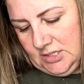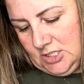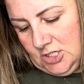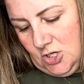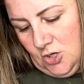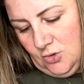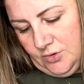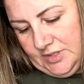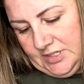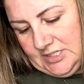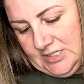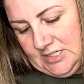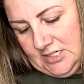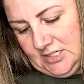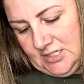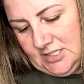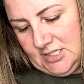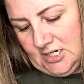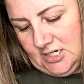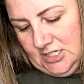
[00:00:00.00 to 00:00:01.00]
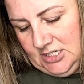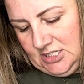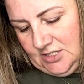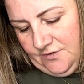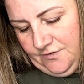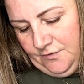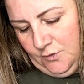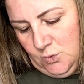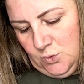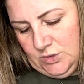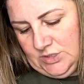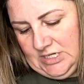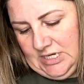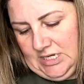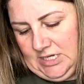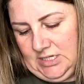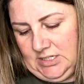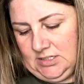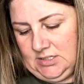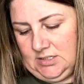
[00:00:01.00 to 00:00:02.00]
Got this in a size
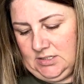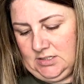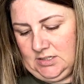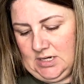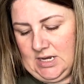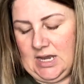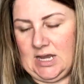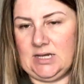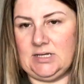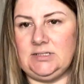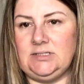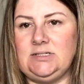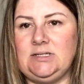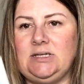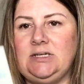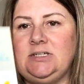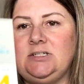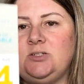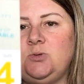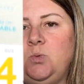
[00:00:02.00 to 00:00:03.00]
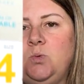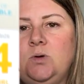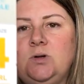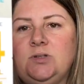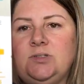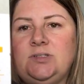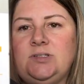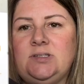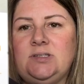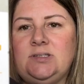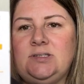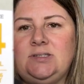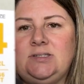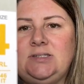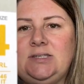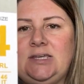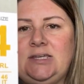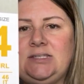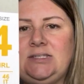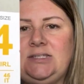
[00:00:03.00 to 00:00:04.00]
14 and it was
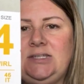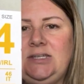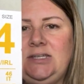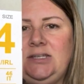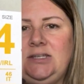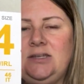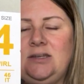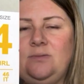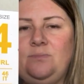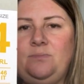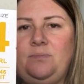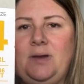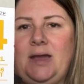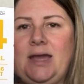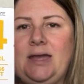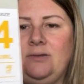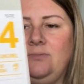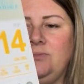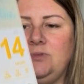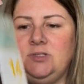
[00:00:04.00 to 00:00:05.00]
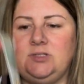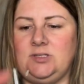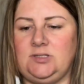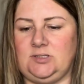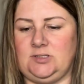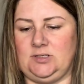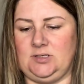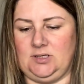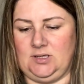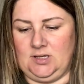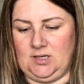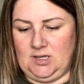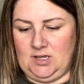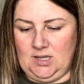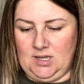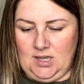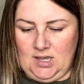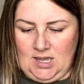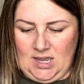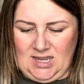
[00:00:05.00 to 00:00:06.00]
£16.
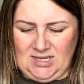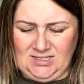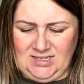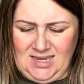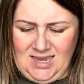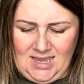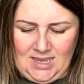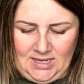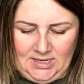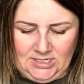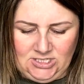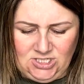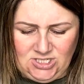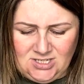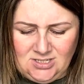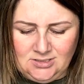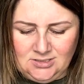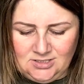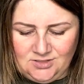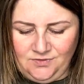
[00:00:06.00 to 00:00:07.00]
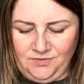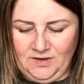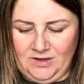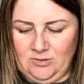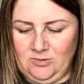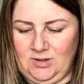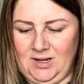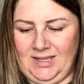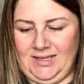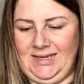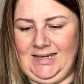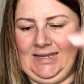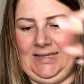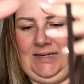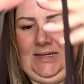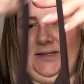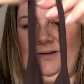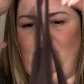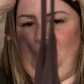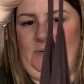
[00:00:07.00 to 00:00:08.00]
And yeah, it does feel like
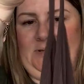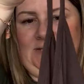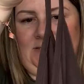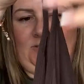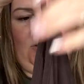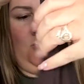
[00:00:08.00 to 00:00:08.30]
linen, but it's